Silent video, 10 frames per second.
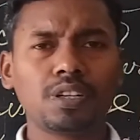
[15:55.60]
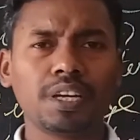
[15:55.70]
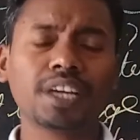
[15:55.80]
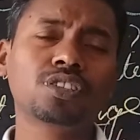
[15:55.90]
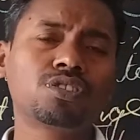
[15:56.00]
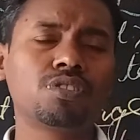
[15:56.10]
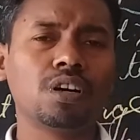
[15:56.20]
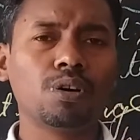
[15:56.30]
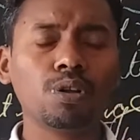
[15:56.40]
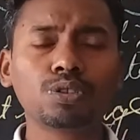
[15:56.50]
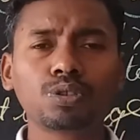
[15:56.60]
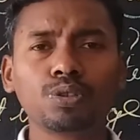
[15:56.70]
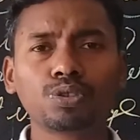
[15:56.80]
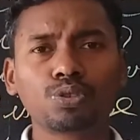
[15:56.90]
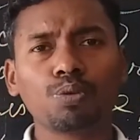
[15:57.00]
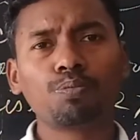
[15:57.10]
extra also. So